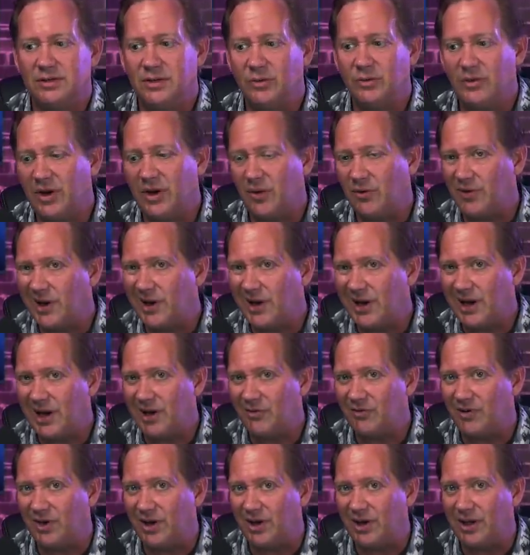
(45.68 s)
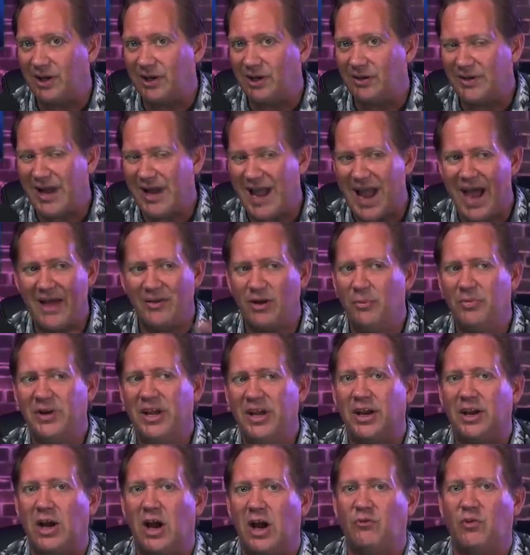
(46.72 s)
Till we don't have any. There'll
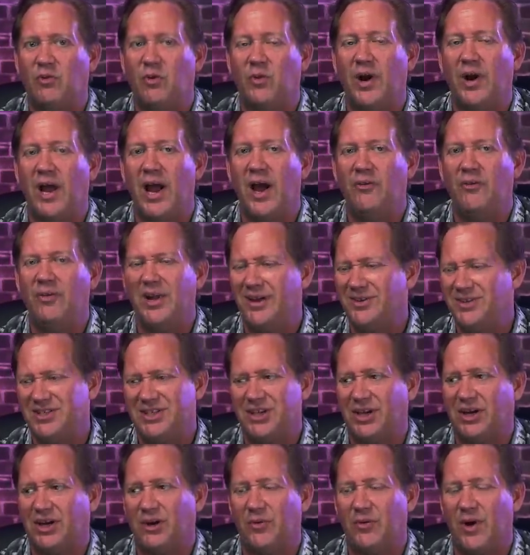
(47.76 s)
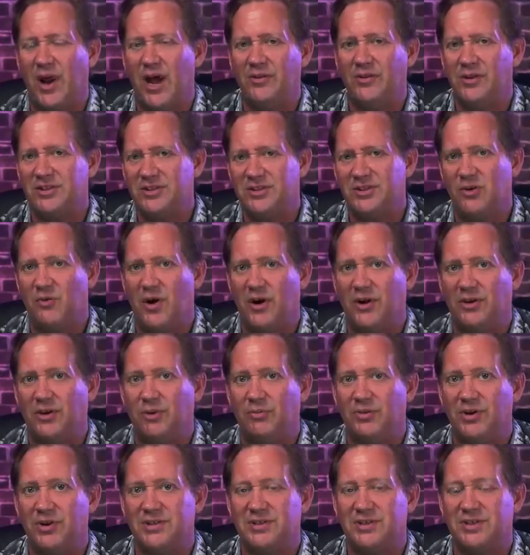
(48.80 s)
be enough around. They'll stick around. They'll still want to
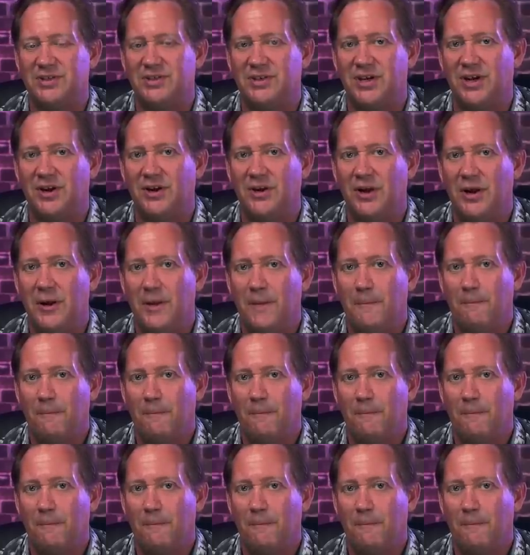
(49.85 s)
do business here.